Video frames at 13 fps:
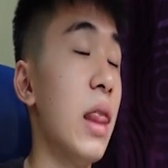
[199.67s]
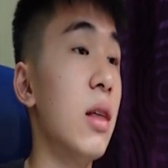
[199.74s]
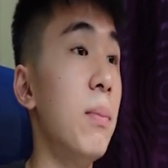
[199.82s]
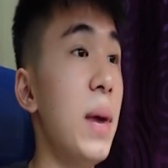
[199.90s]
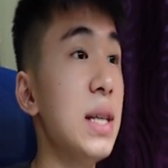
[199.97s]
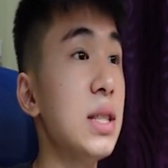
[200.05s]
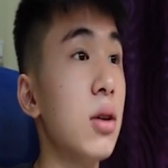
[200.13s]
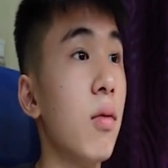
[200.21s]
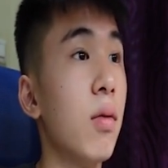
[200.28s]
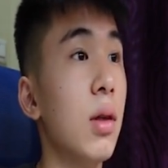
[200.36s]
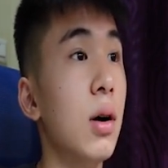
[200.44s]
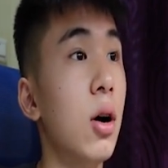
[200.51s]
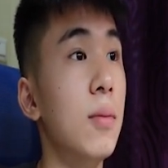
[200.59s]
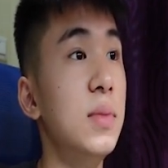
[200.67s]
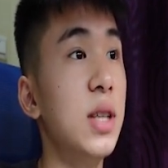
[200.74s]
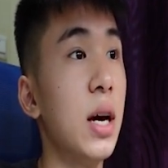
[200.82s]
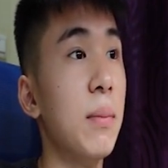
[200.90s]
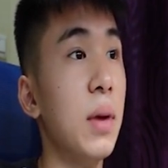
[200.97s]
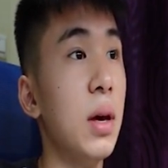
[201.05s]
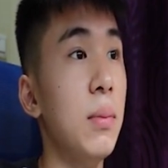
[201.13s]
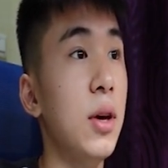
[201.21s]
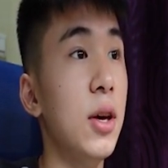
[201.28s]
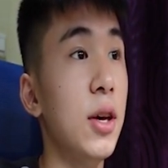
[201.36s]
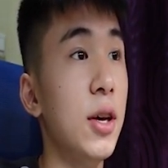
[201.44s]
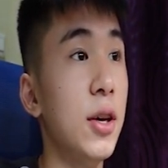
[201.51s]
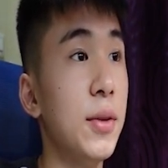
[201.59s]
mass of the object may
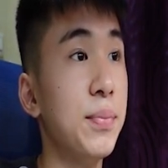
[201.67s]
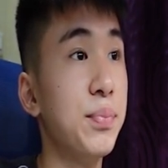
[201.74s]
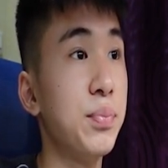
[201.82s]
be